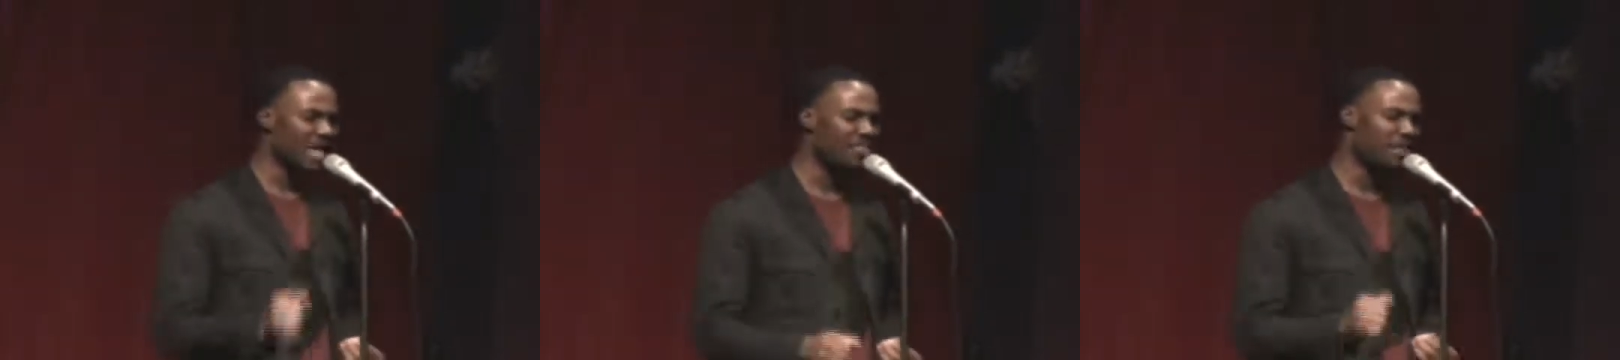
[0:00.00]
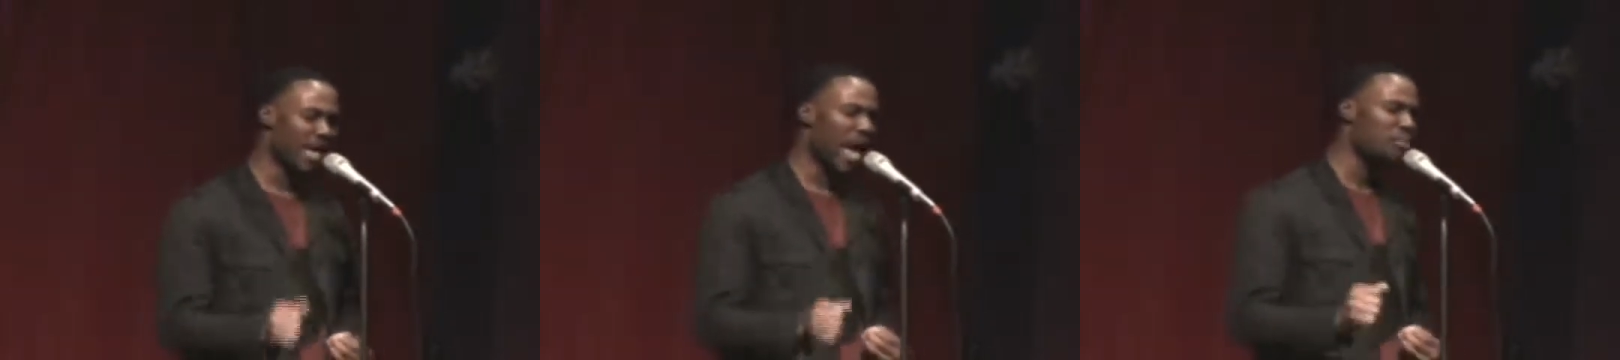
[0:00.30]
as
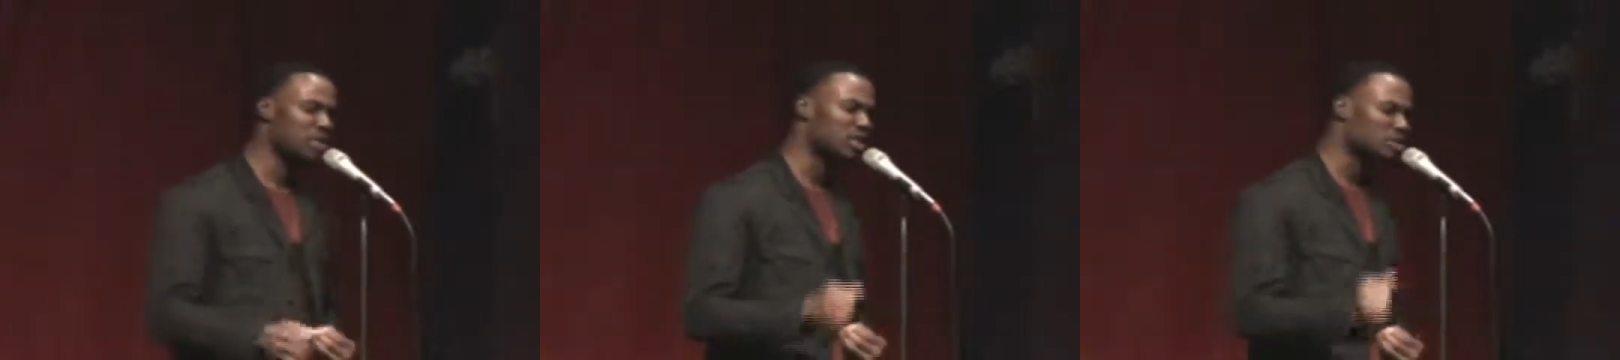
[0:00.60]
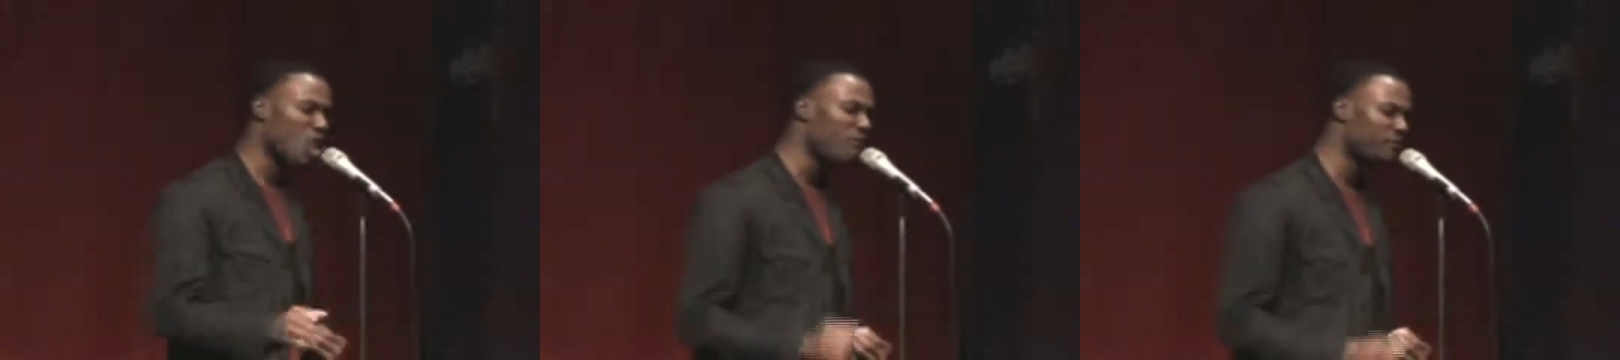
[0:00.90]
Anthony Hamilton
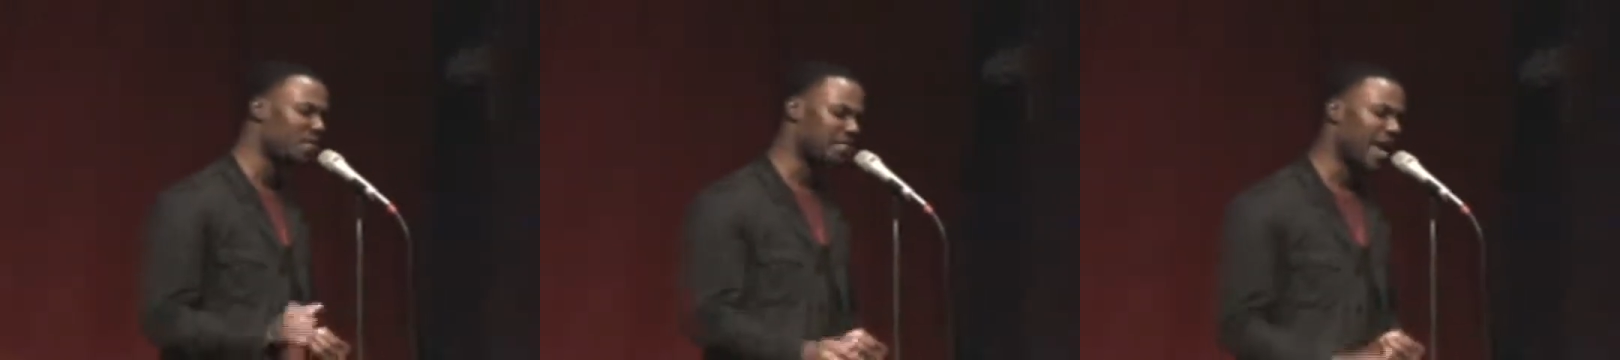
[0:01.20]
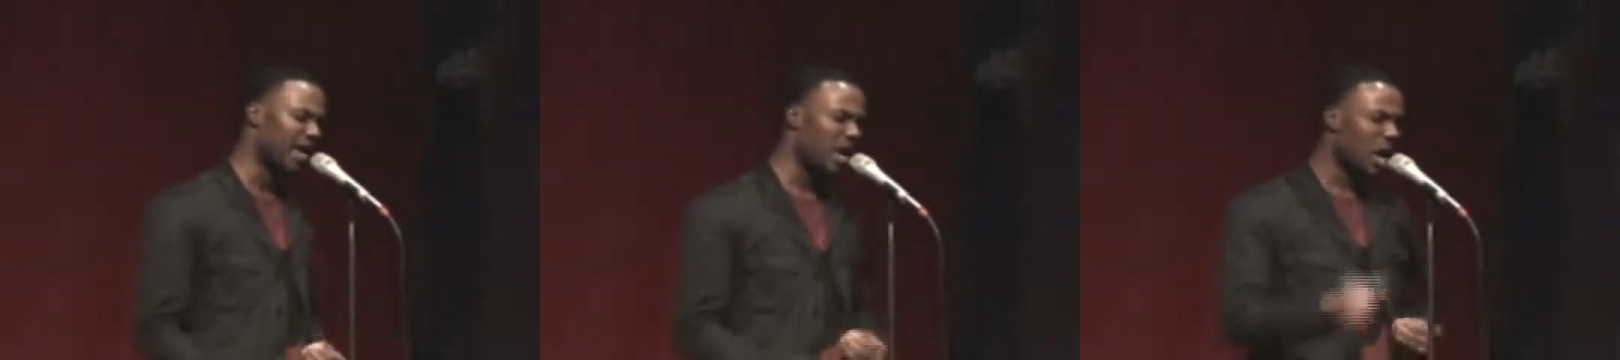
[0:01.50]
and Scarface
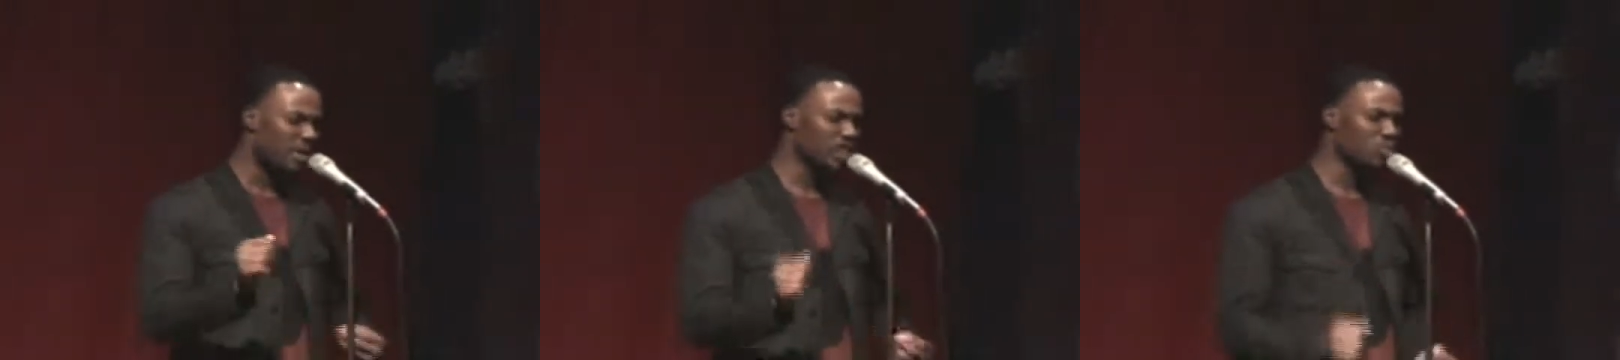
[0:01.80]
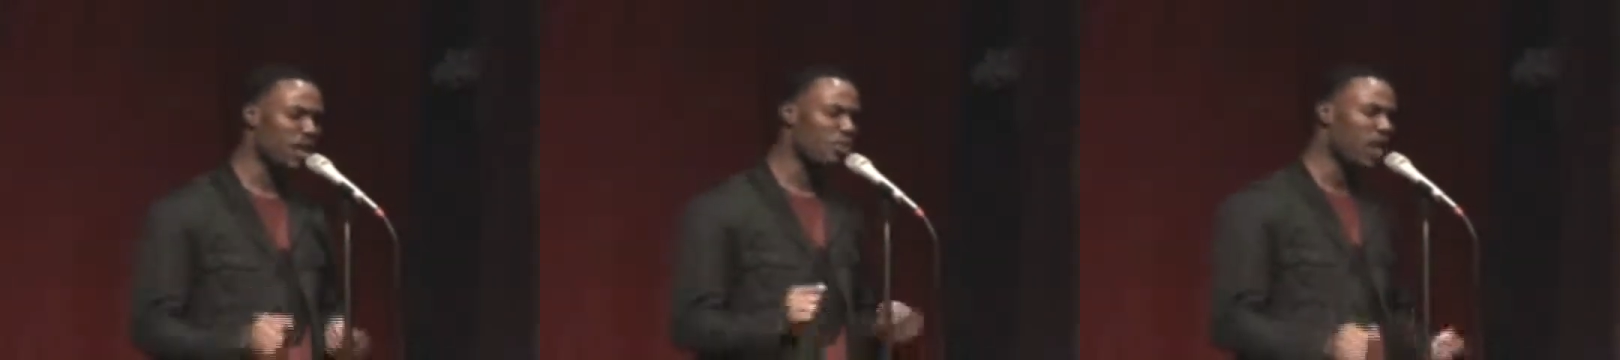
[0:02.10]
sang,
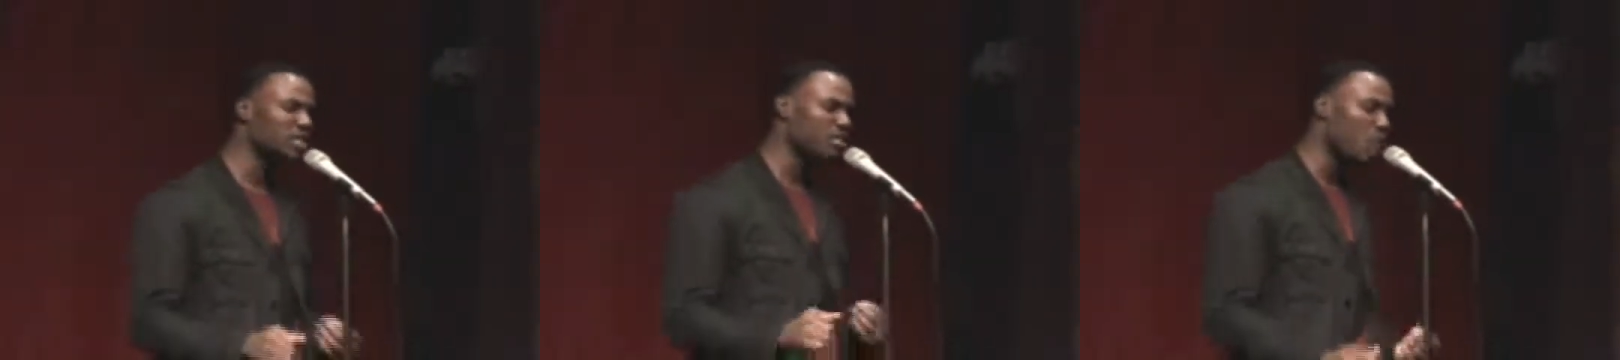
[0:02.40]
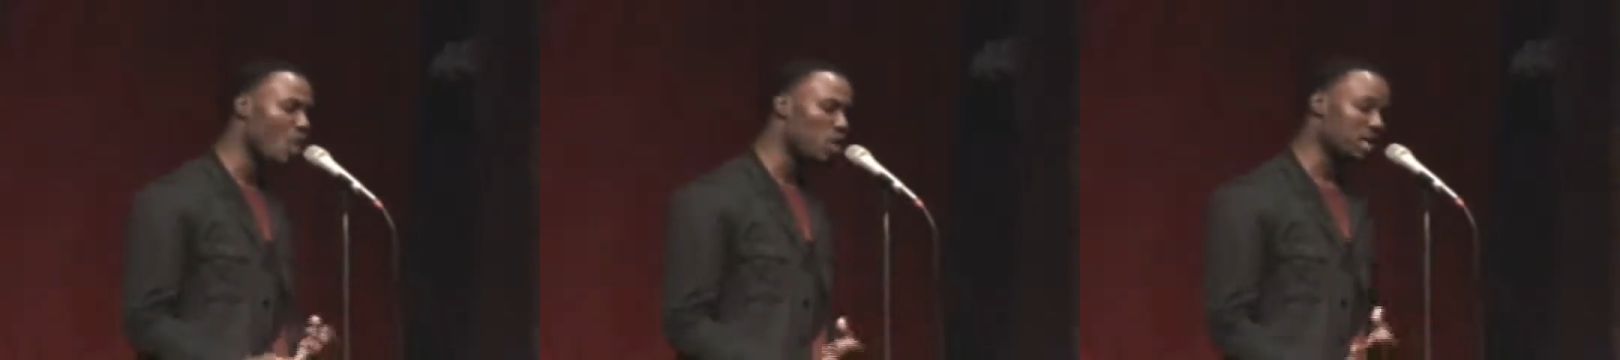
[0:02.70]
because when it rains, it
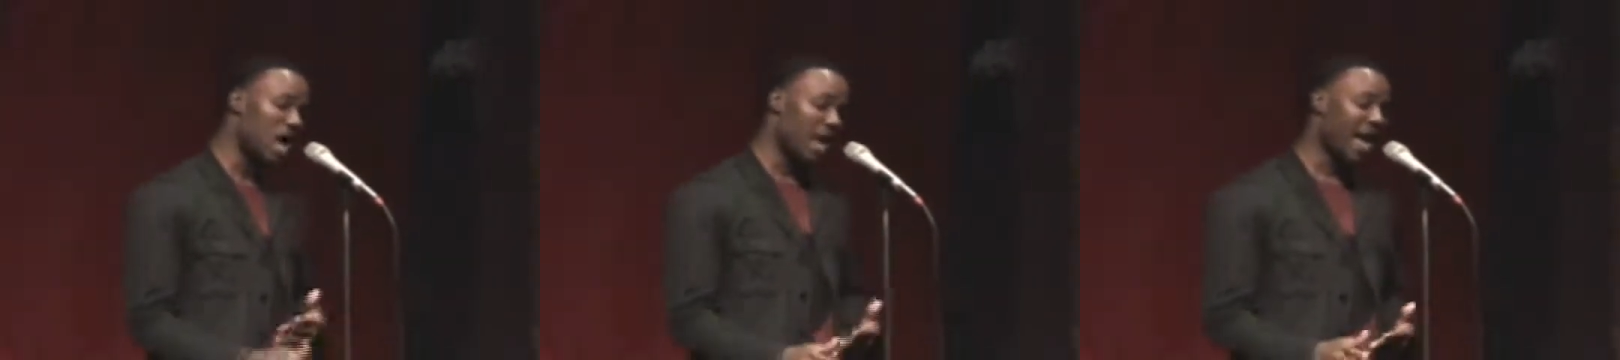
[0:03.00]
pours, and